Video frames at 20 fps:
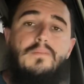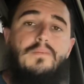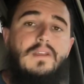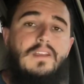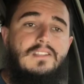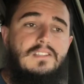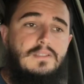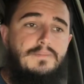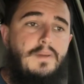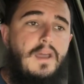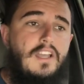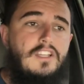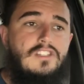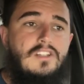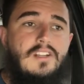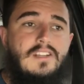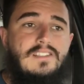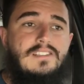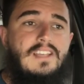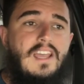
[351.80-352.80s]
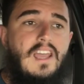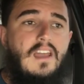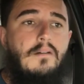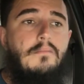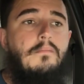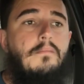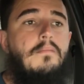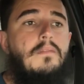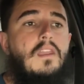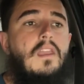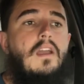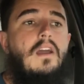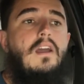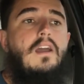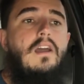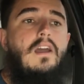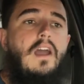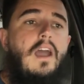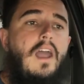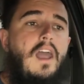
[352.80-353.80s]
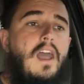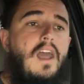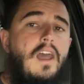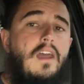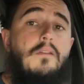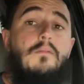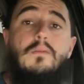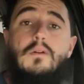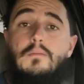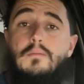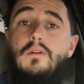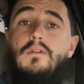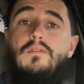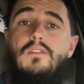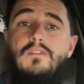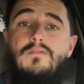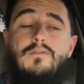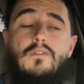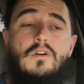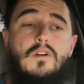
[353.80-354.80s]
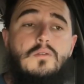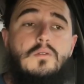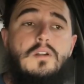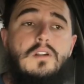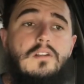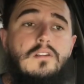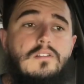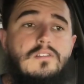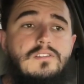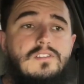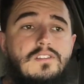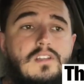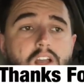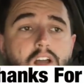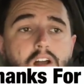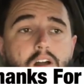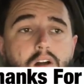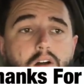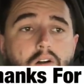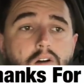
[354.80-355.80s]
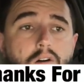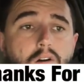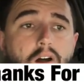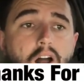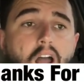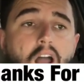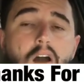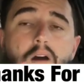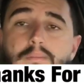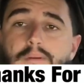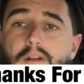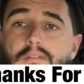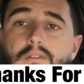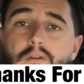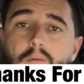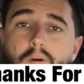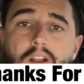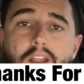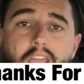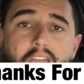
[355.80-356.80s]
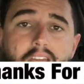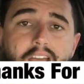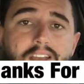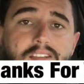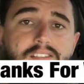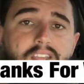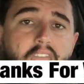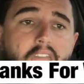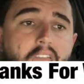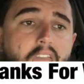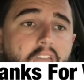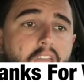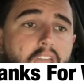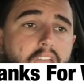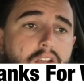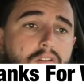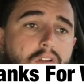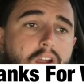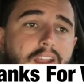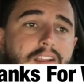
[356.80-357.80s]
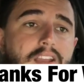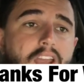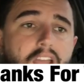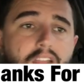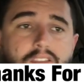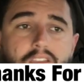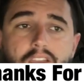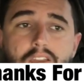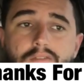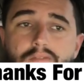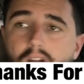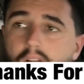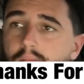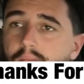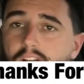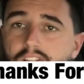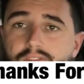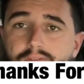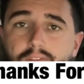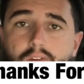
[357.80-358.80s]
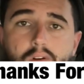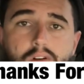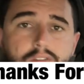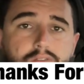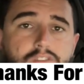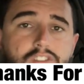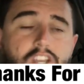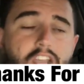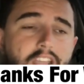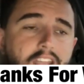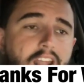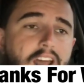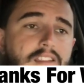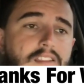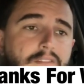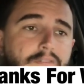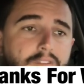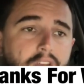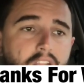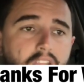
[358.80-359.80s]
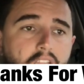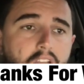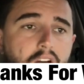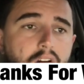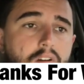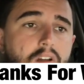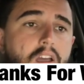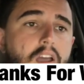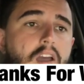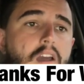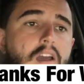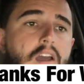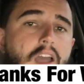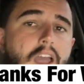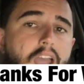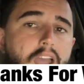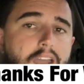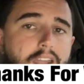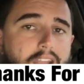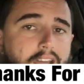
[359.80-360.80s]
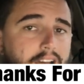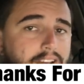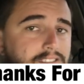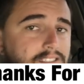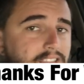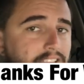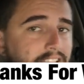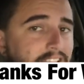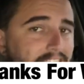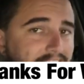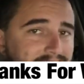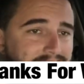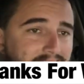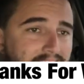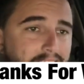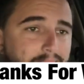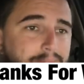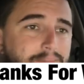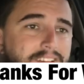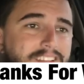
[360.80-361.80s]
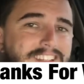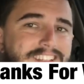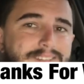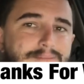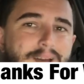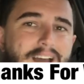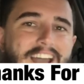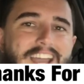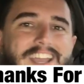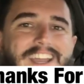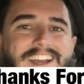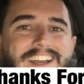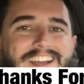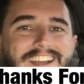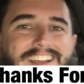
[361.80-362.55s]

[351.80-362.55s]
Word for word: inspection exam, and we're moving forward. So I hope everyone has a great day. Thank you very much, of course, for checking out the video, and I'll see you next time. Bye.